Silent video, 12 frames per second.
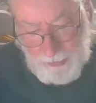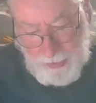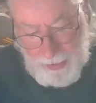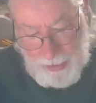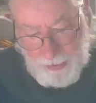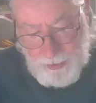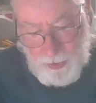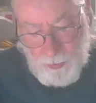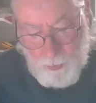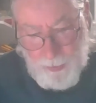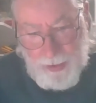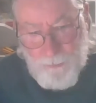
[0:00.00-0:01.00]
that. So
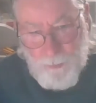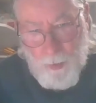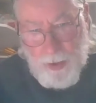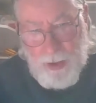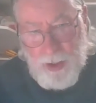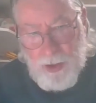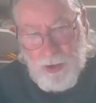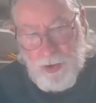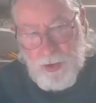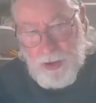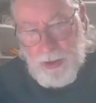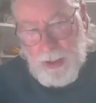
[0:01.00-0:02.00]
we have one dish
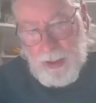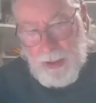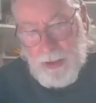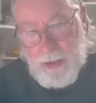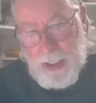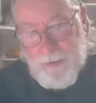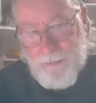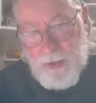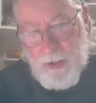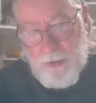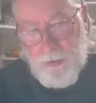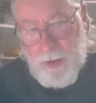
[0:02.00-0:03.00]
sitting inside of
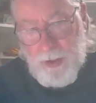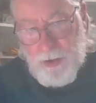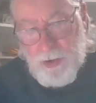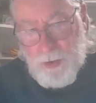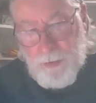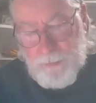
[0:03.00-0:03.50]
another dish.